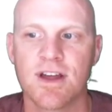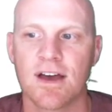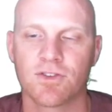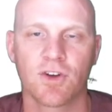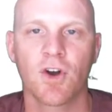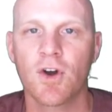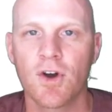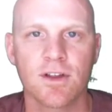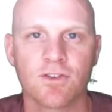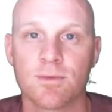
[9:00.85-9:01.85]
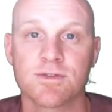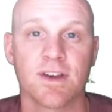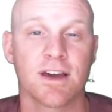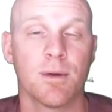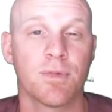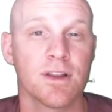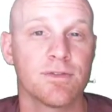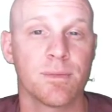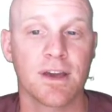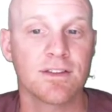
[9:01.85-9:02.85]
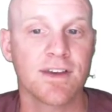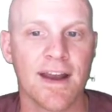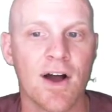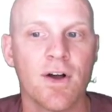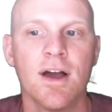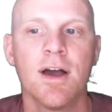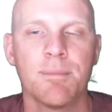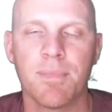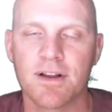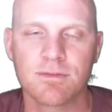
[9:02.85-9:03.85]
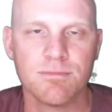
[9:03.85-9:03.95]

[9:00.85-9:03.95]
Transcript: has occurred in terms of like an umbrella flipping inside out, but it's